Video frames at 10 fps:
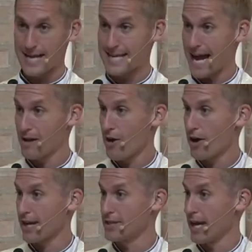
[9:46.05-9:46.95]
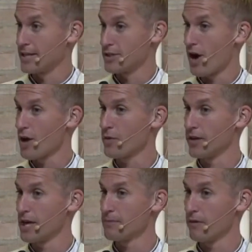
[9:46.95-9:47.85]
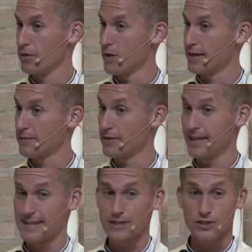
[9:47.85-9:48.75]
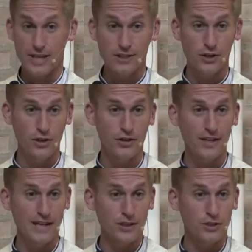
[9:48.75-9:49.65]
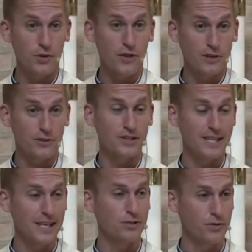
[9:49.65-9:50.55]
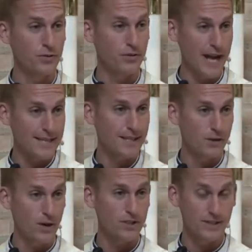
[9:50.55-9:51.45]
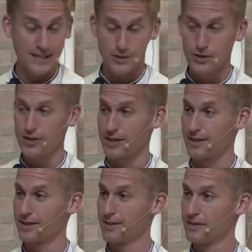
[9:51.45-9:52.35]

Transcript: I dialogue and talk with a number of you on different things. That's a good thing. That shows that you're seeking truth and asking questions. That's good.